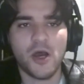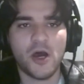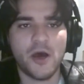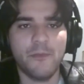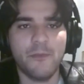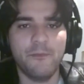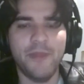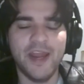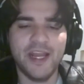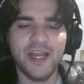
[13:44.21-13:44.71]

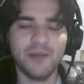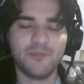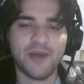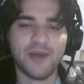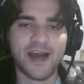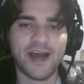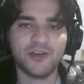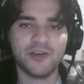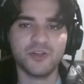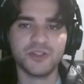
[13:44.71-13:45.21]
mating
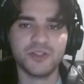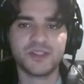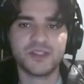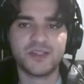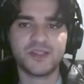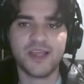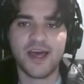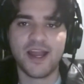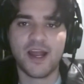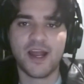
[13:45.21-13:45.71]
patterns
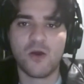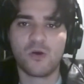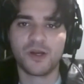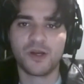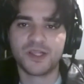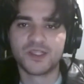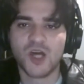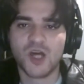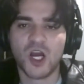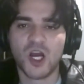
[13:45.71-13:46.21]
that I want
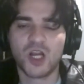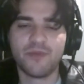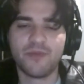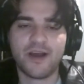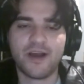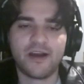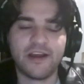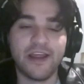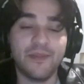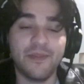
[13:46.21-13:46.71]
to talk
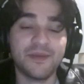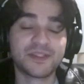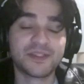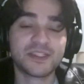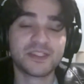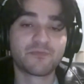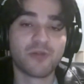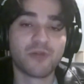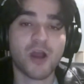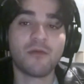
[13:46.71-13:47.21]
about, and this is
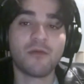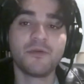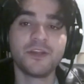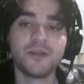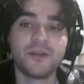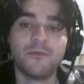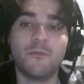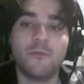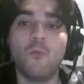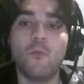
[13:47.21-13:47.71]
probably the
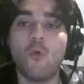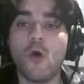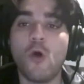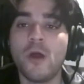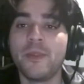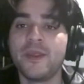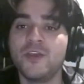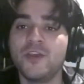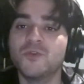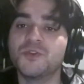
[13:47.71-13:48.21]
one
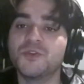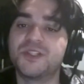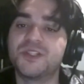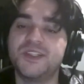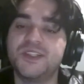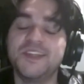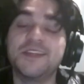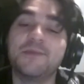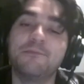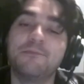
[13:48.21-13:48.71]
that you'll
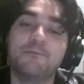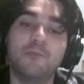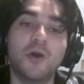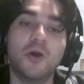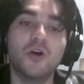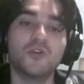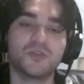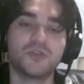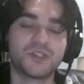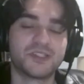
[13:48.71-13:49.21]
see the
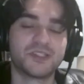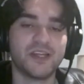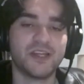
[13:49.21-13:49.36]
most,